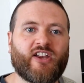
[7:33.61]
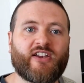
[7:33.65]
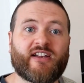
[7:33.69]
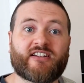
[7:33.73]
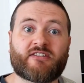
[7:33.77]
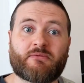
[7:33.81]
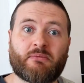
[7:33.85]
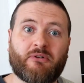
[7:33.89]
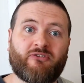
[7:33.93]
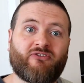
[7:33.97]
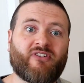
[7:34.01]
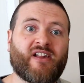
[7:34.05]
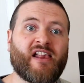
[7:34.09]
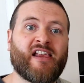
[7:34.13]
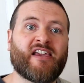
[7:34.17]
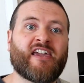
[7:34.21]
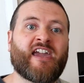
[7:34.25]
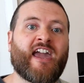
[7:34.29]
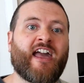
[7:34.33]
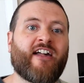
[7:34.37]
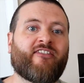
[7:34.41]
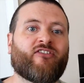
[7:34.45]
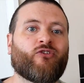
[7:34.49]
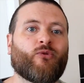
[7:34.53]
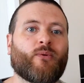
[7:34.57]
You have to be really
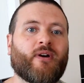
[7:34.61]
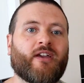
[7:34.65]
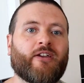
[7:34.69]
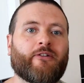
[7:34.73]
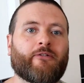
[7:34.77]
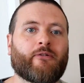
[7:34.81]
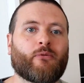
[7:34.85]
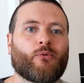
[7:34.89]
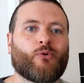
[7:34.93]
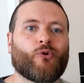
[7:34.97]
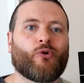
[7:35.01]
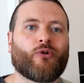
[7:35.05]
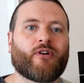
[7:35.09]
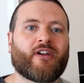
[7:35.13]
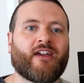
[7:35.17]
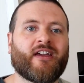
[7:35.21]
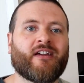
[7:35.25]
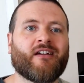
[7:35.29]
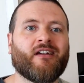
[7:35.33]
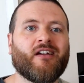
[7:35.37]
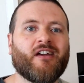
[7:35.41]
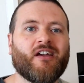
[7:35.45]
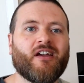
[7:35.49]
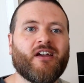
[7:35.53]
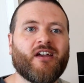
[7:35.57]
careful where you were
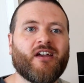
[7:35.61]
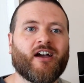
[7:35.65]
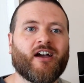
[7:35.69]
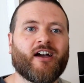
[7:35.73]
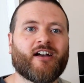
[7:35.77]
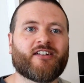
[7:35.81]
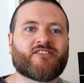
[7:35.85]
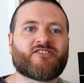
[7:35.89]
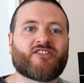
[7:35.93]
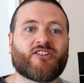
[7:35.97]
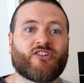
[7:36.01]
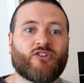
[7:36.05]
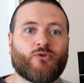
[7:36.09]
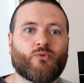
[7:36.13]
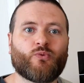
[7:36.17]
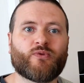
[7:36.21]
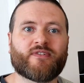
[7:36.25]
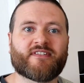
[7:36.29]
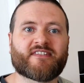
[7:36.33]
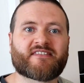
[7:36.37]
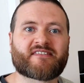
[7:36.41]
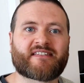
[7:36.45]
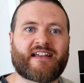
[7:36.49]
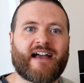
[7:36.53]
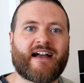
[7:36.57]
walking, so you
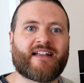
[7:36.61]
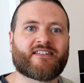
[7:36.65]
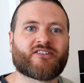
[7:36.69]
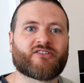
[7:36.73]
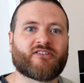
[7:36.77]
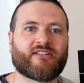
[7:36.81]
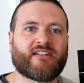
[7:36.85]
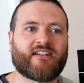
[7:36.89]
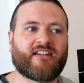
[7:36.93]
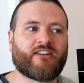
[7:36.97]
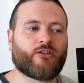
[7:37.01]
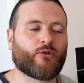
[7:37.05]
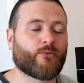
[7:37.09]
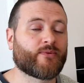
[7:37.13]
wouldn't stand on any.